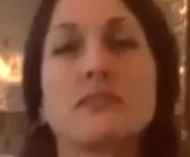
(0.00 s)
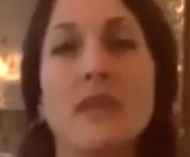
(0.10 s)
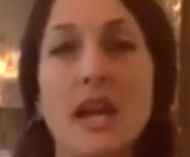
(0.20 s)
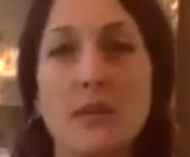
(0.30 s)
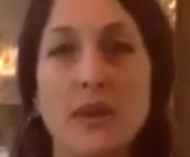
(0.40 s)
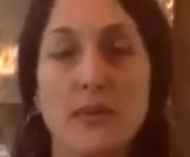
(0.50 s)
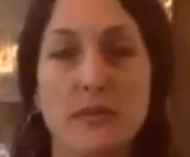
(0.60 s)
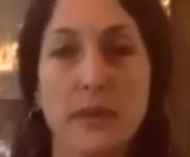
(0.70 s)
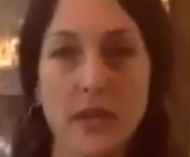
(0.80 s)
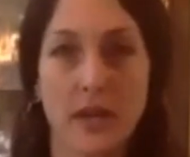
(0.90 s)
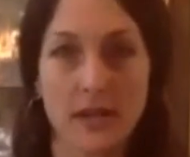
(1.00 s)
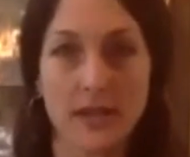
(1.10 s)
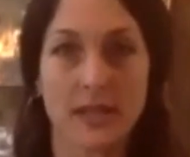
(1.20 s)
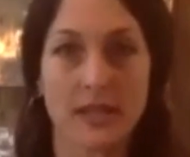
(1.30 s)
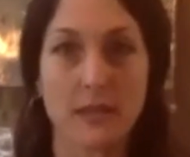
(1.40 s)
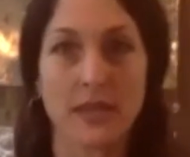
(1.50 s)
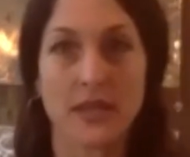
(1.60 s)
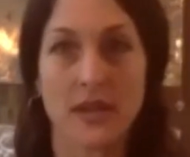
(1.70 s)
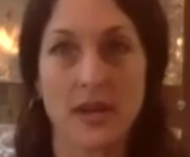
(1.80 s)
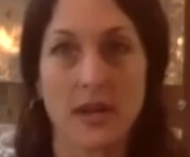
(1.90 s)
I went with my Kali and my
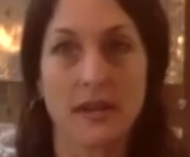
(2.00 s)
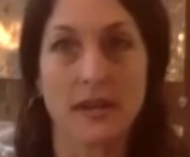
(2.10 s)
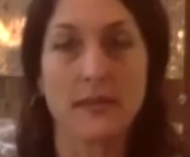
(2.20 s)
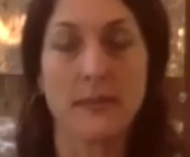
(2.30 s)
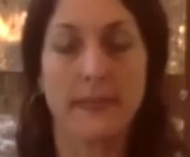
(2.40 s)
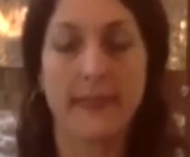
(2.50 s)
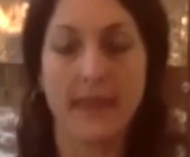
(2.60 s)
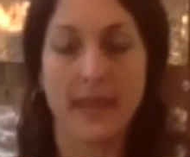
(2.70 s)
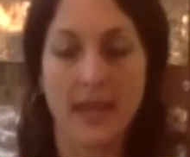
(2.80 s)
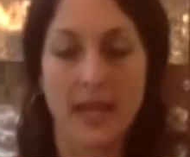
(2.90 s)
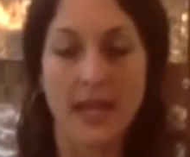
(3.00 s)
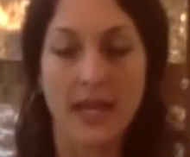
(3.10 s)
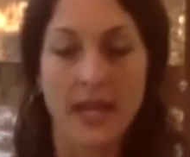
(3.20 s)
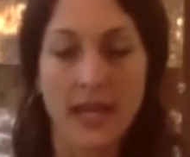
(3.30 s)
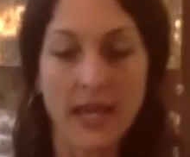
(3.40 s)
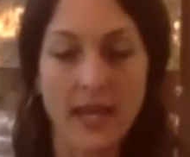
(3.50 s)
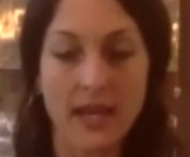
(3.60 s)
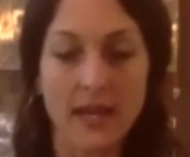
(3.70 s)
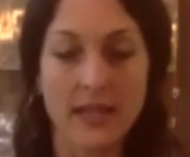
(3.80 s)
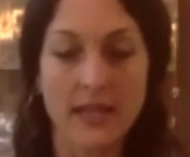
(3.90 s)
Tara,
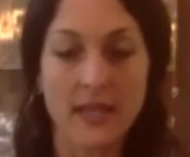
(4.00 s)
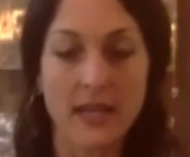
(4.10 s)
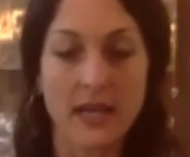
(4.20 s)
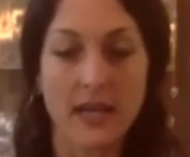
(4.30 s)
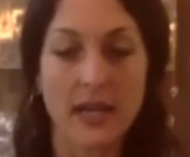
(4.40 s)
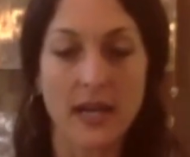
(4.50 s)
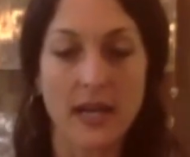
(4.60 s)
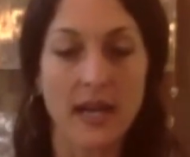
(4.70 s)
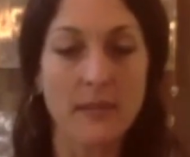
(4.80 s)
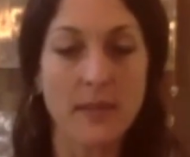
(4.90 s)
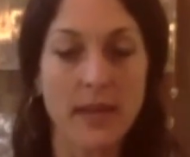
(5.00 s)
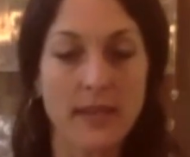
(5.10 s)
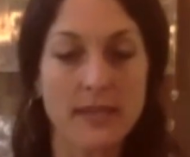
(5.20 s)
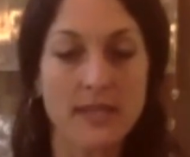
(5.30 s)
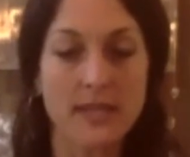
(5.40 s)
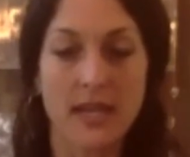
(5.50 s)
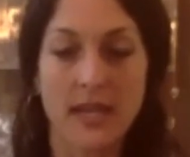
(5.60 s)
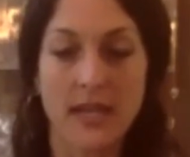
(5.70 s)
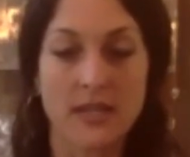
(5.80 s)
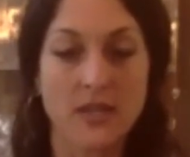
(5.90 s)
and I'm
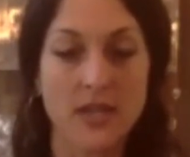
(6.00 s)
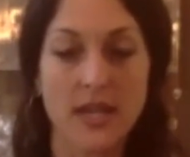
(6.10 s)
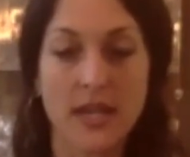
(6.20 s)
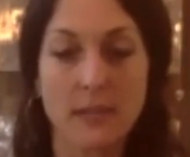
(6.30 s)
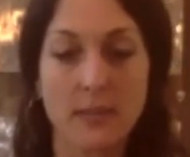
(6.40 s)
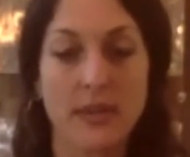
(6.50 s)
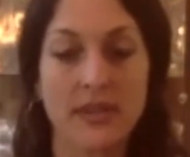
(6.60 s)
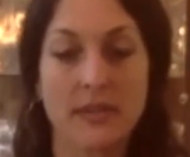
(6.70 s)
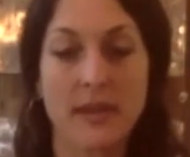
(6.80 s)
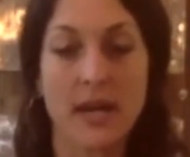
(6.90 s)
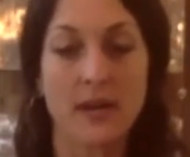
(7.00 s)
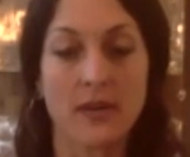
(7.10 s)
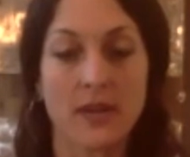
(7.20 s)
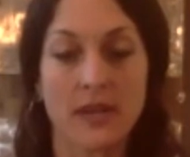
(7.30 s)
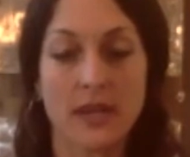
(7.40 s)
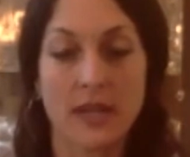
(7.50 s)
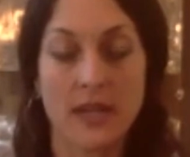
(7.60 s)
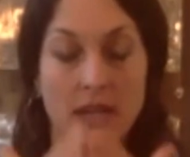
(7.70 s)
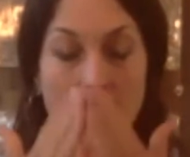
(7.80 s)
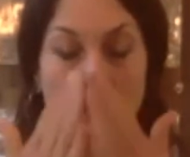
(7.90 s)
backstage and I put them out
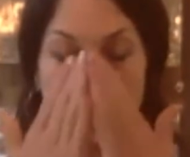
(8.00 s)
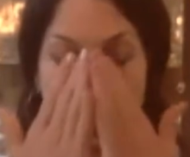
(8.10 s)
and